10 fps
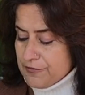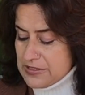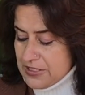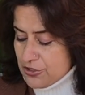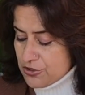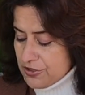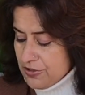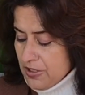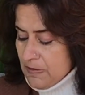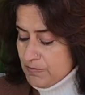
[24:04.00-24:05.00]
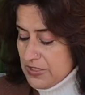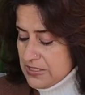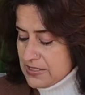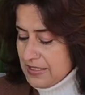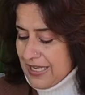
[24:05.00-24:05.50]
ascension,
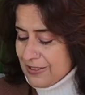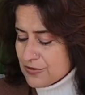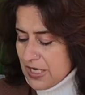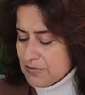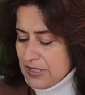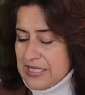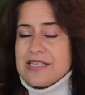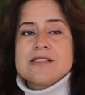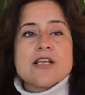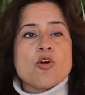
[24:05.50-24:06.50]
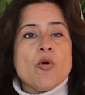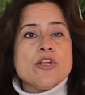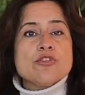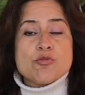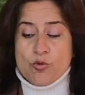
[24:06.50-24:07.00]
this lifetime is
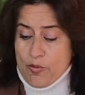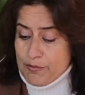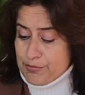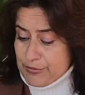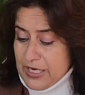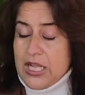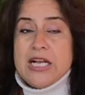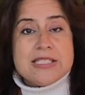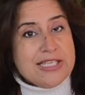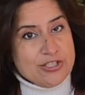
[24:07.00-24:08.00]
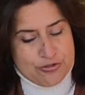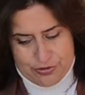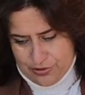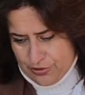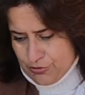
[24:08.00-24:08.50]
going to bring
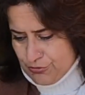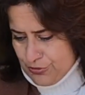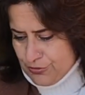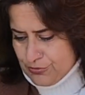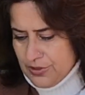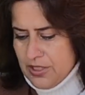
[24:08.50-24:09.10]
ascension to you.